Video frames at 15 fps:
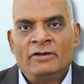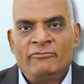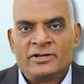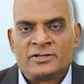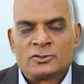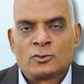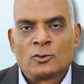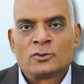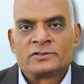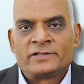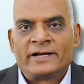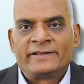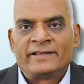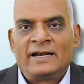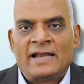which shows
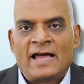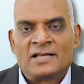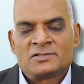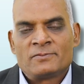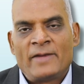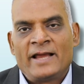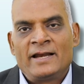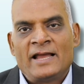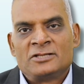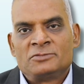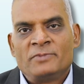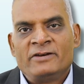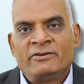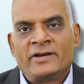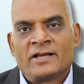that the last mile has
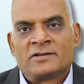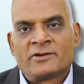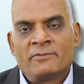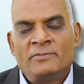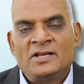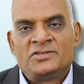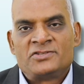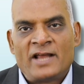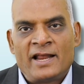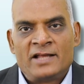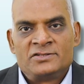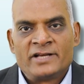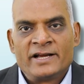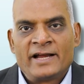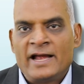been extremely
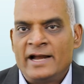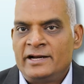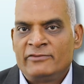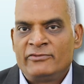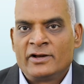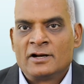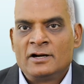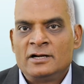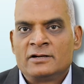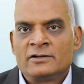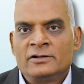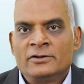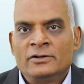challenging and difficult.